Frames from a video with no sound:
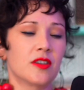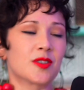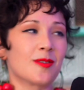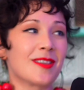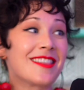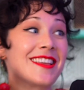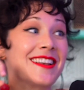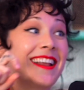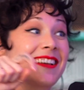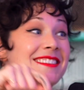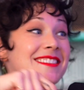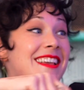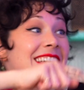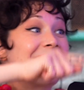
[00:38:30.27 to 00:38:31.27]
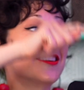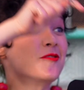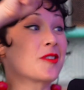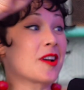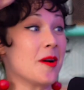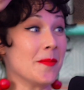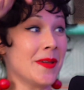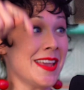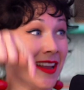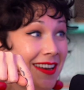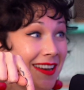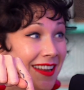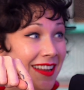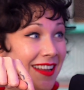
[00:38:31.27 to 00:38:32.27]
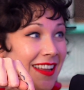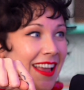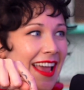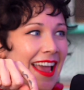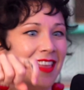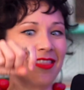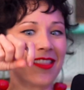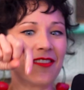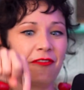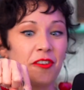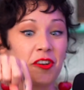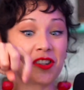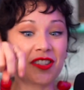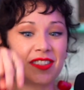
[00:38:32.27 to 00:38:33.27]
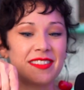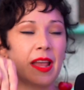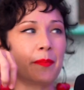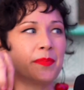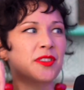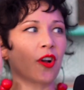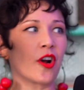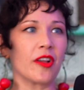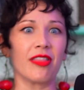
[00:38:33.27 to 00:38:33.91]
so that the next day you come in and the first steps are